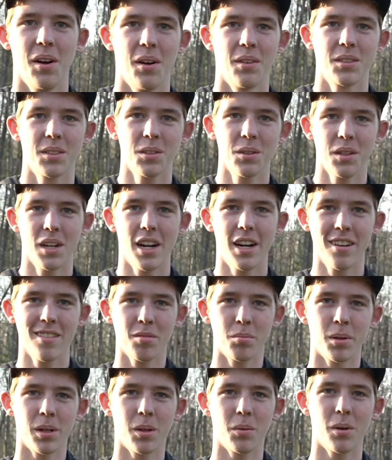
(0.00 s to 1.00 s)
What's going on,
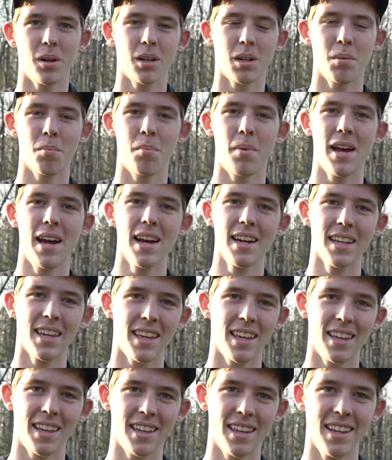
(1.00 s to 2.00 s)
everybody? Welcome back.
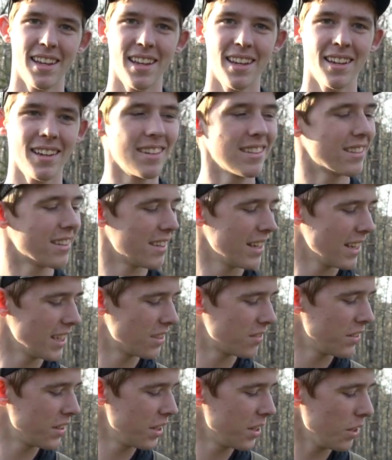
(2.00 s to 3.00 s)
And in
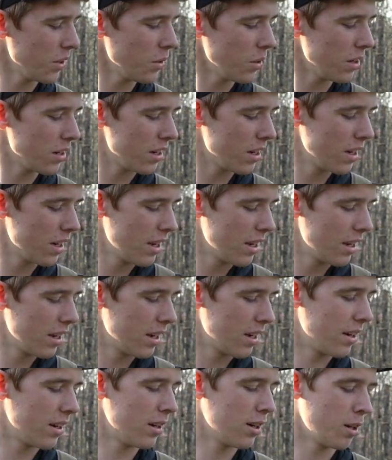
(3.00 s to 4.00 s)
today's video,
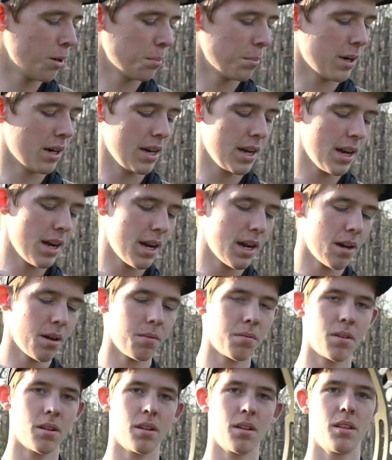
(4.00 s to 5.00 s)
I
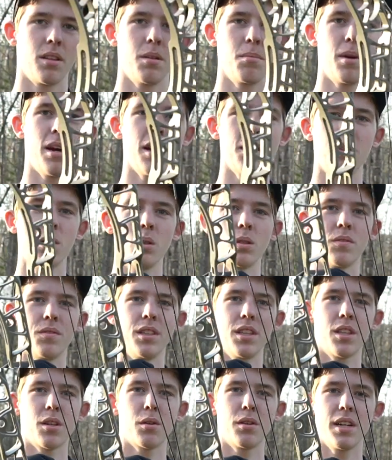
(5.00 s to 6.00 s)
have the Mathews
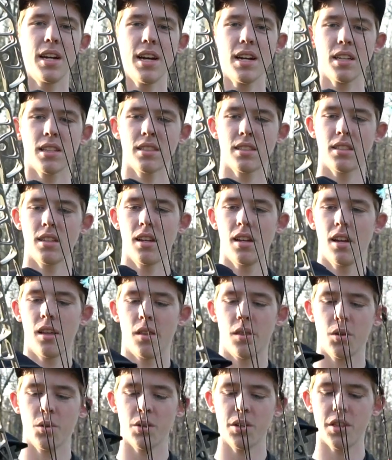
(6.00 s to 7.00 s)
V3X
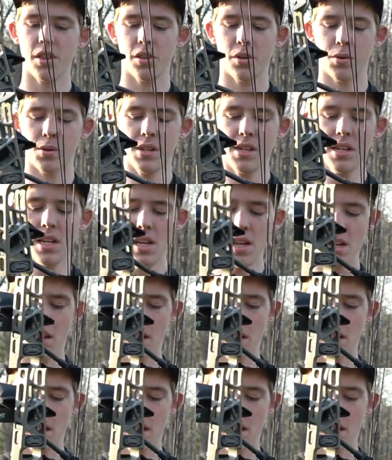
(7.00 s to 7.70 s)
33, and